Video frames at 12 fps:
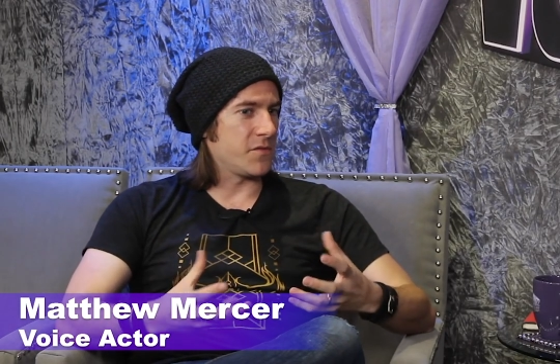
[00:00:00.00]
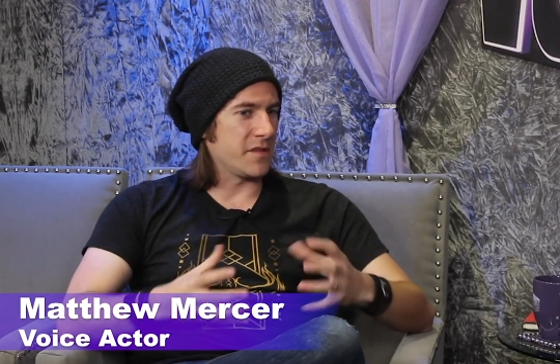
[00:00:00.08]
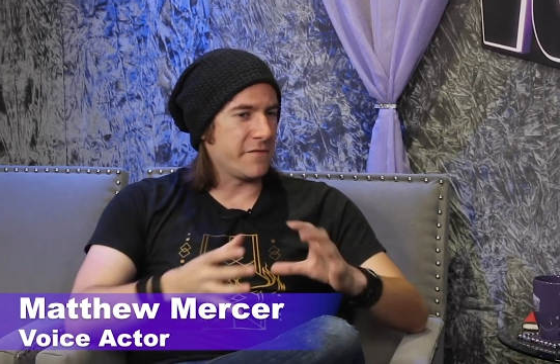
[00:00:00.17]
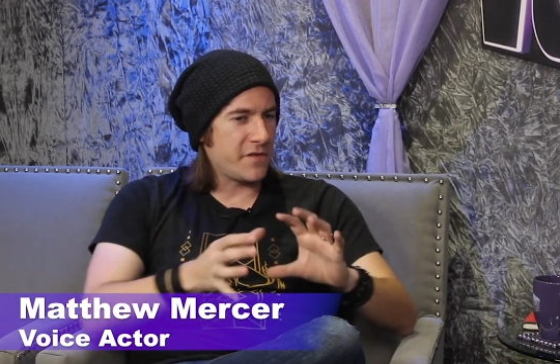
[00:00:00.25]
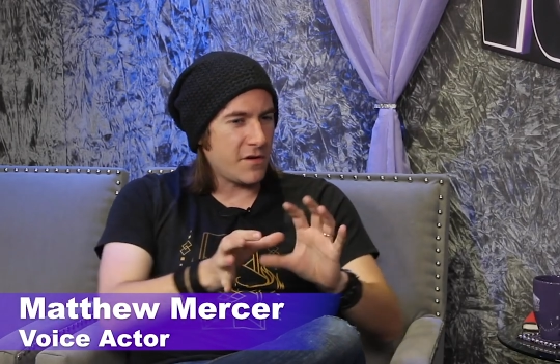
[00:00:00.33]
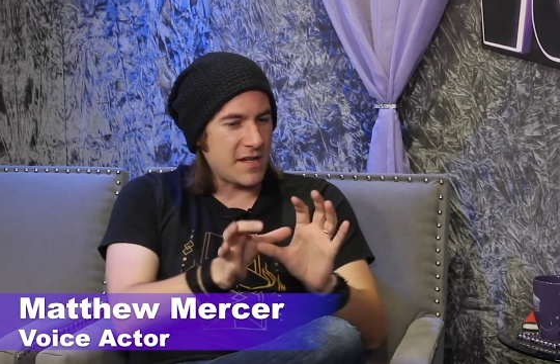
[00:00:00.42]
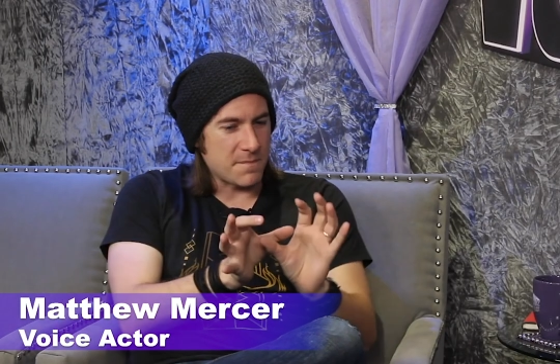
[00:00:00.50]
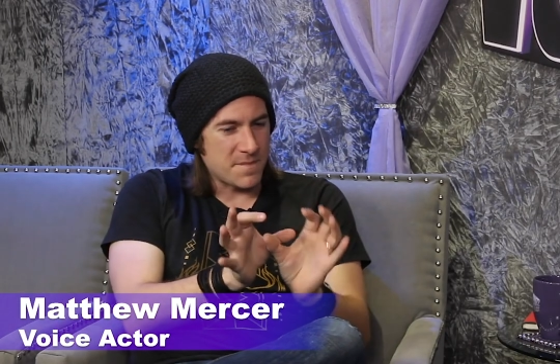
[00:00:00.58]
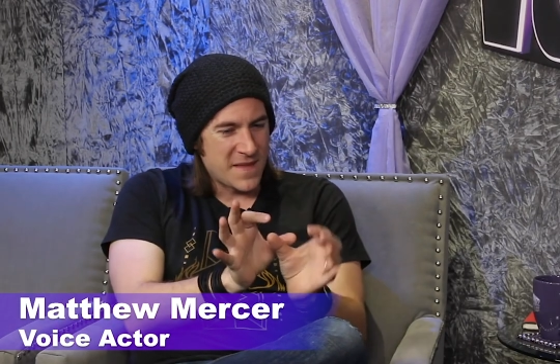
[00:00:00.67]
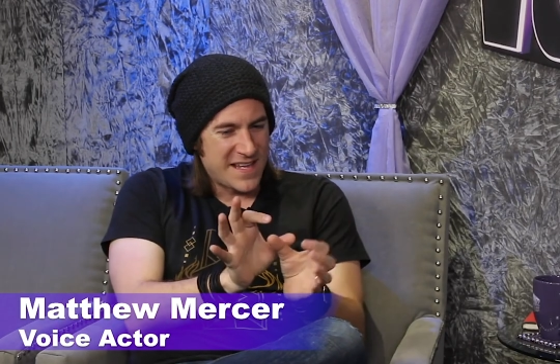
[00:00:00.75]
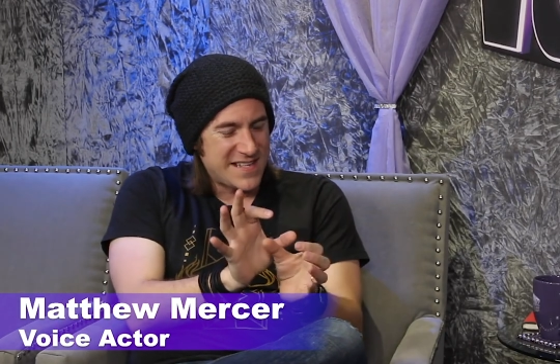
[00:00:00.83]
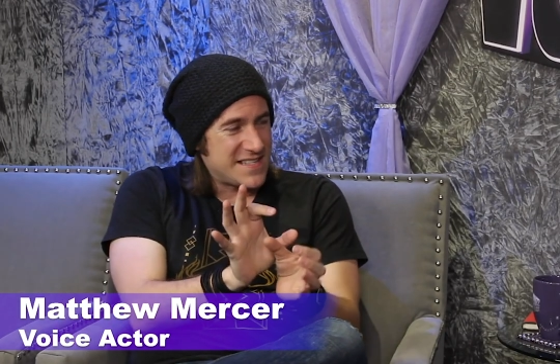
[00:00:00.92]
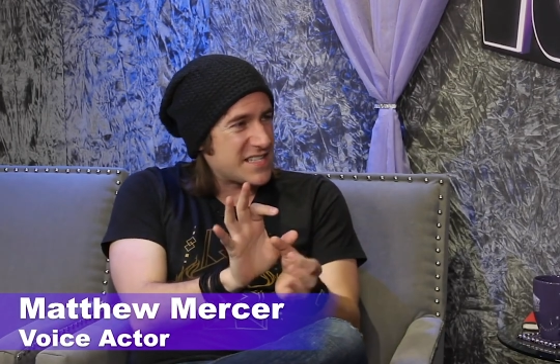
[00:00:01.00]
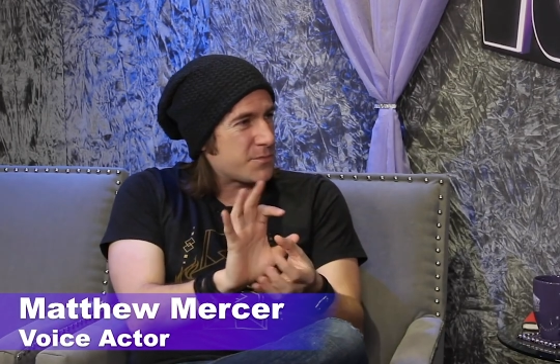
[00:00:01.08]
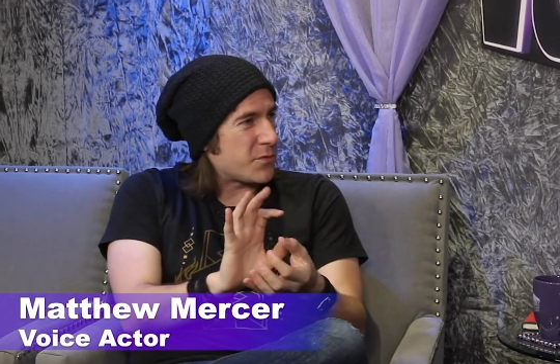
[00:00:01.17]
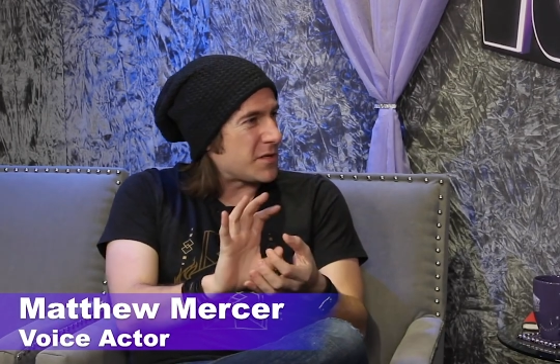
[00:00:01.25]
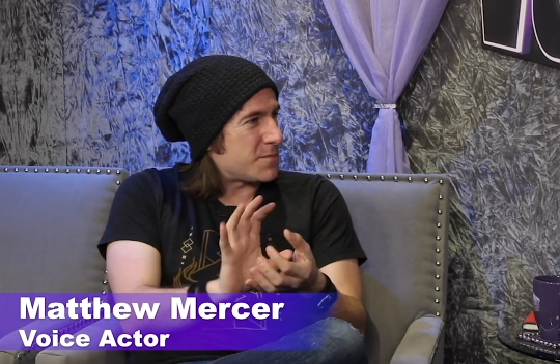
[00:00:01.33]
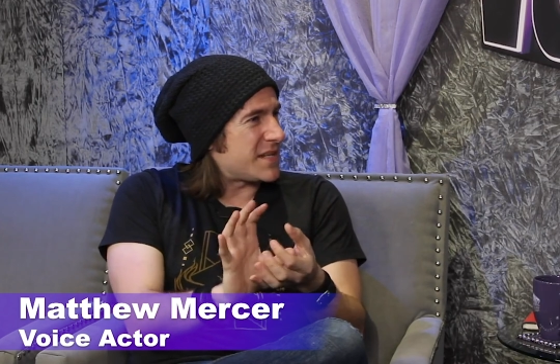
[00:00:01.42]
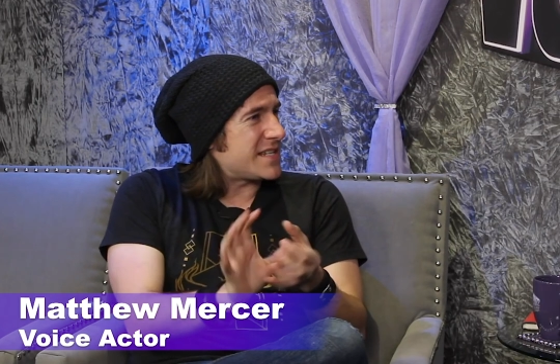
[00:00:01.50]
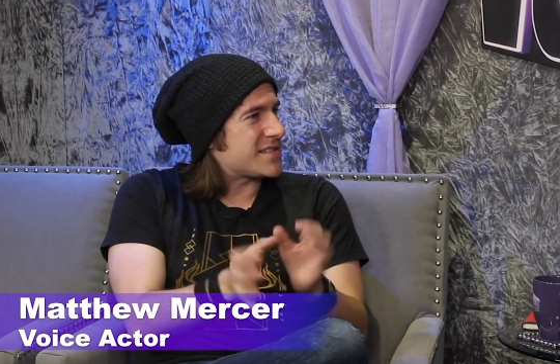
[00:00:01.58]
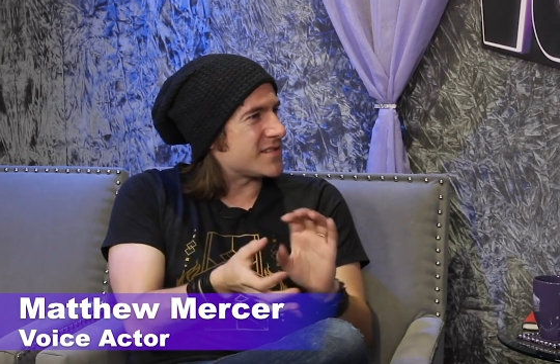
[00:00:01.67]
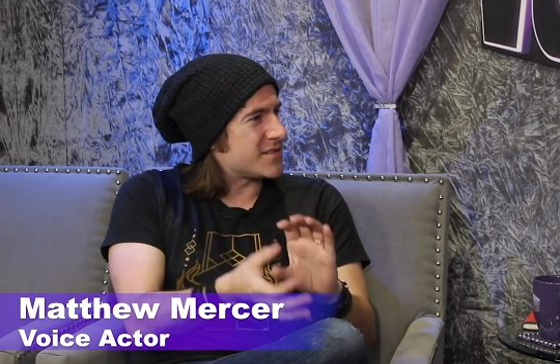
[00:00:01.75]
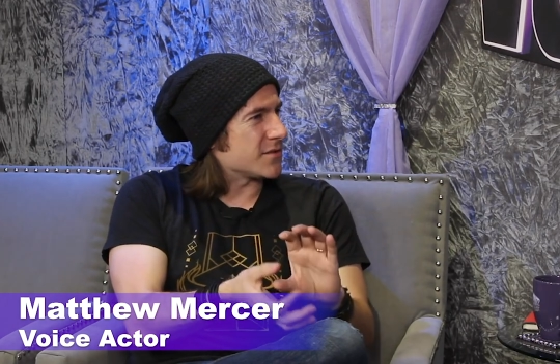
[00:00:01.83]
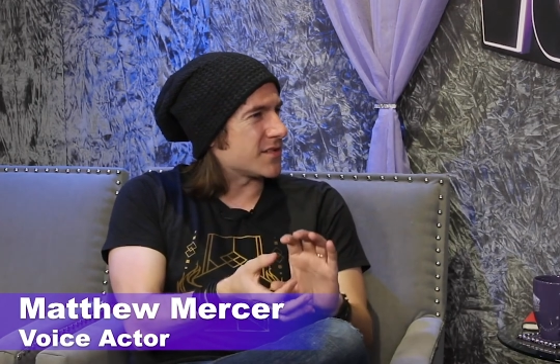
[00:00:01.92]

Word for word: the very disparate pieces